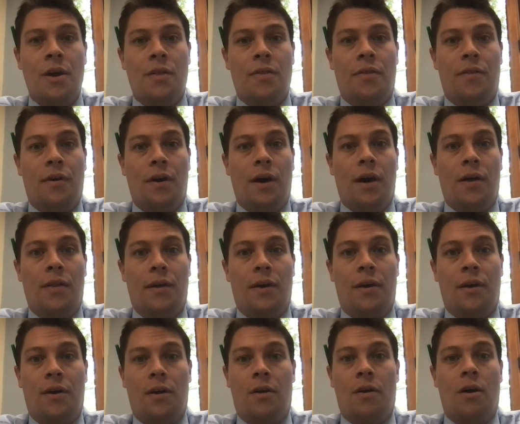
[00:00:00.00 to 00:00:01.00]
that
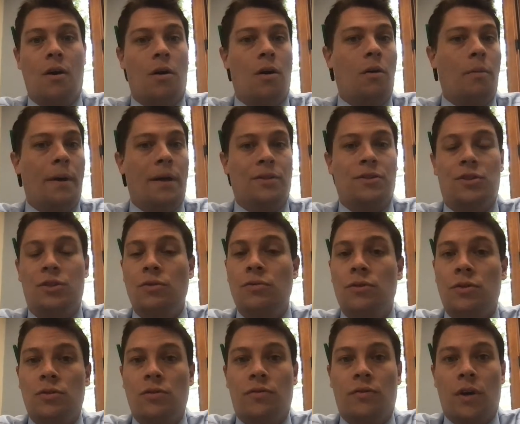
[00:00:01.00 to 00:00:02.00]
are all about
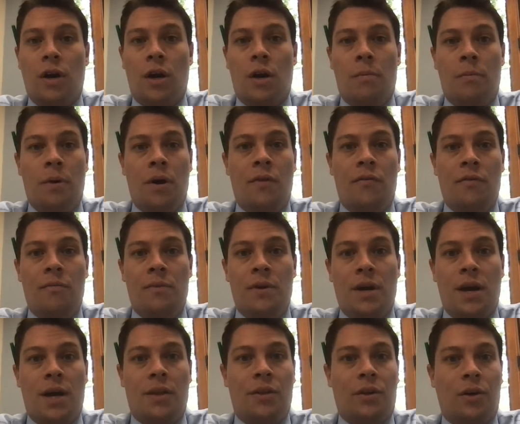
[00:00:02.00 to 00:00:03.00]
students who have gone above and
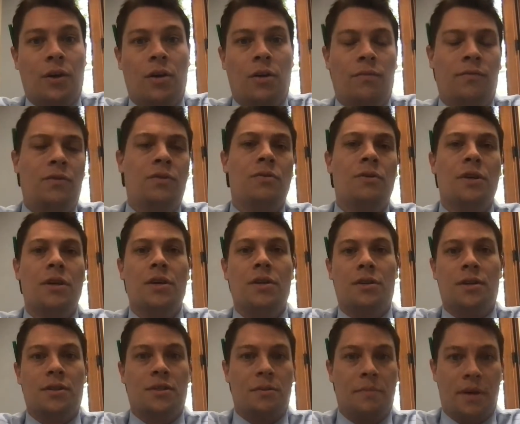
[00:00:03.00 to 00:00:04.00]
beyond the call of duty and
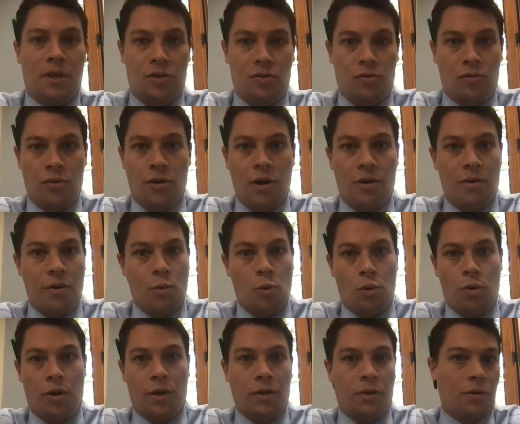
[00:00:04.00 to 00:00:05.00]
done some extraordinary
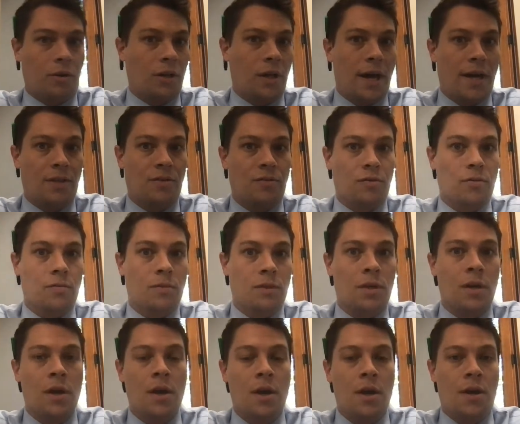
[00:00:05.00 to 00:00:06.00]
work in their classrooms.
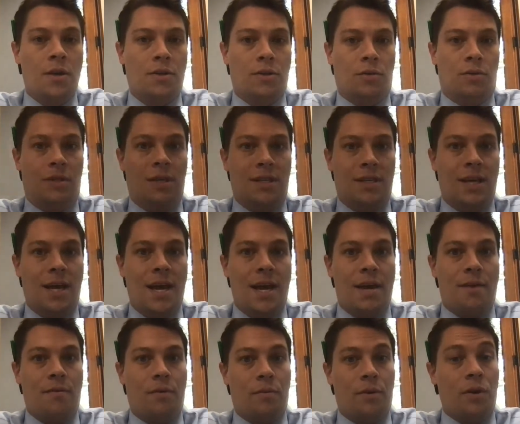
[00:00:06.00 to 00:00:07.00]
So
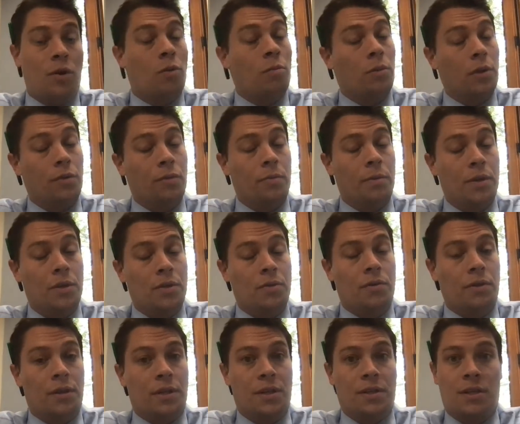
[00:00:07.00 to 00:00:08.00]
today, when we normally would be
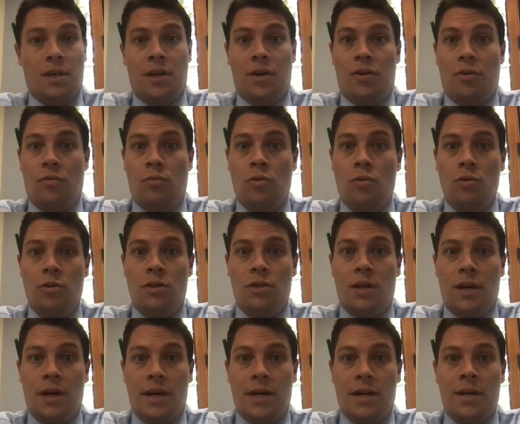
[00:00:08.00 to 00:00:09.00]
doing this on an awards
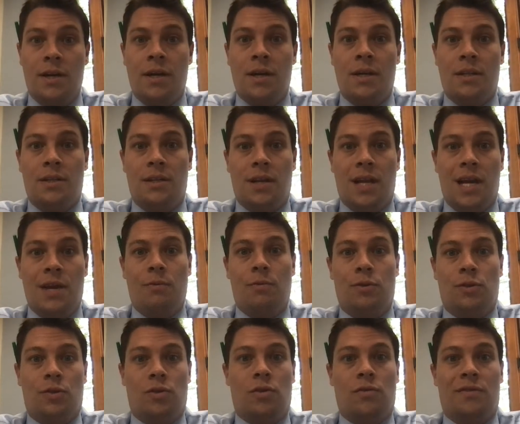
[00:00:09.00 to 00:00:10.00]
night, today will
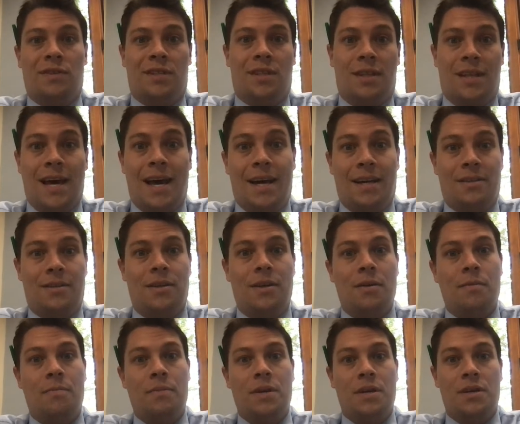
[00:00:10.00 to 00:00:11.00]
serve as that
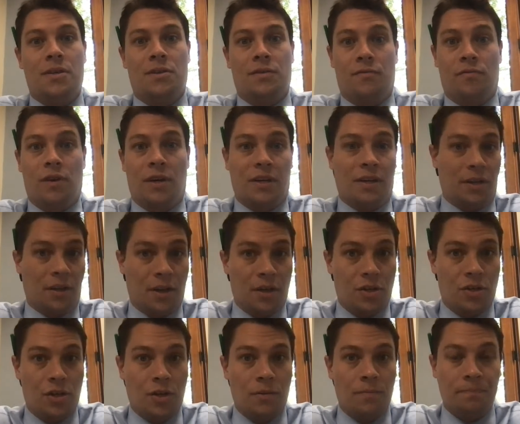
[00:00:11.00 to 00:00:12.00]
piece of
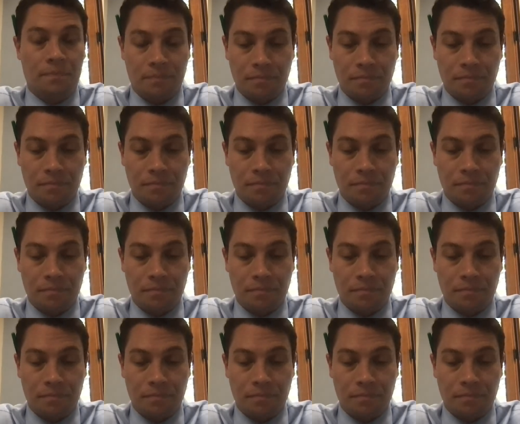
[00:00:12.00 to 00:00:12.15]
recognition.